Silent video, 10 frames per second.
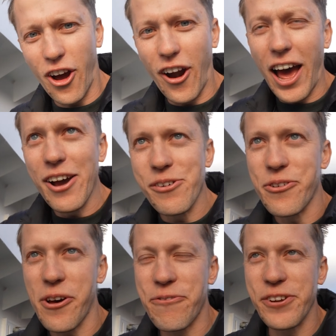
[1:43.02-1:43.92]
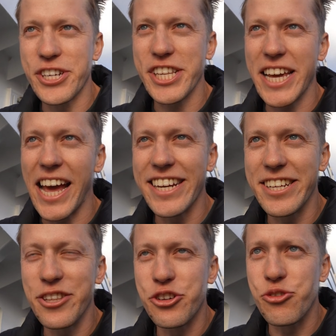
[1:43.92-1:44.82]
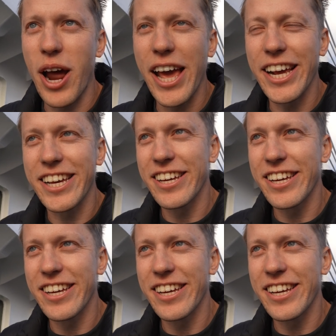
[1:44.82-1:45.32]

All right, we've officially entered the Drake.